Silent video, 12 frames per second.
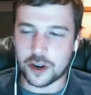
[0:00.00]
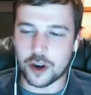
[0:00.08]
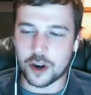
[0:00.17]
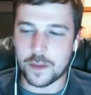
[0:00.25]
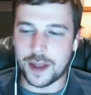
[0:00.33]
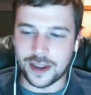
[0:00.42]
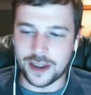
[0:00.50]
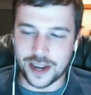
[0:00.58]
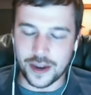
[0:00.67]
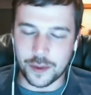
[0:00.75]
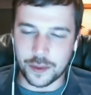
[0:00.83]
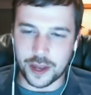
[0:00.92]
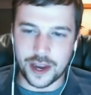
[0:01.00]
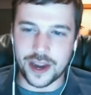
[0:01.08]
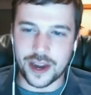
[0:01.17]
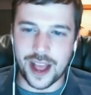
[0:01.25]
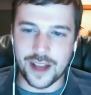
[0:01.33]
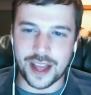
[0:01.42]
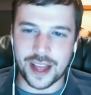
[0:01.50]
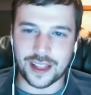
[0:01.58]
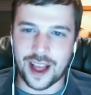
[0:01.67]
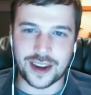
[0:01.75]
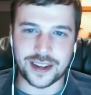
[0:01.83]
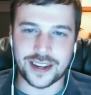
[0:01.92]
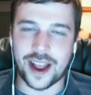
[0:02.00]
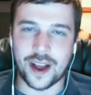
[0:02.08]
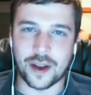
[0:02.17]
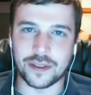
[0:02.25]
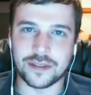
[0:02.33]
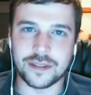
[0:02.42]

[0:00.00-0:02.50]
tournament, they didn't have that locked down.